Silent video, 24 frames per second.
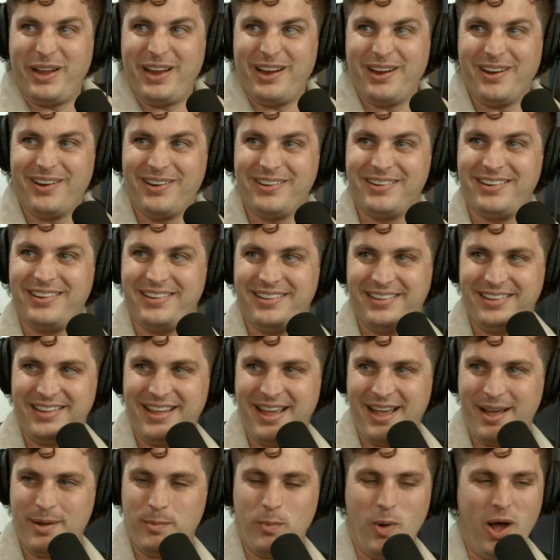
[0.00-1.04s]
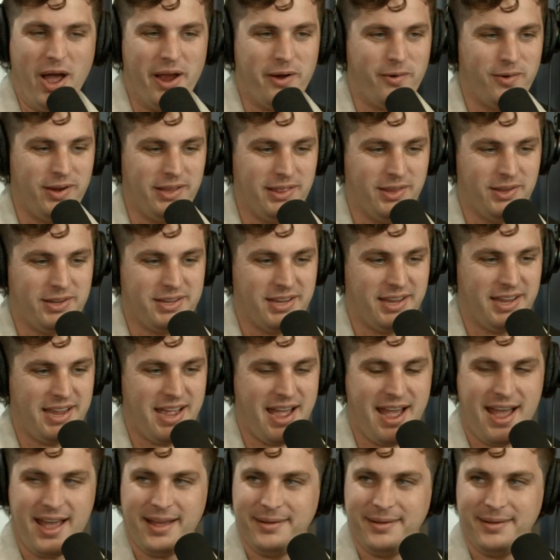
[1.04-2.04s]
weird, wiry looking guy.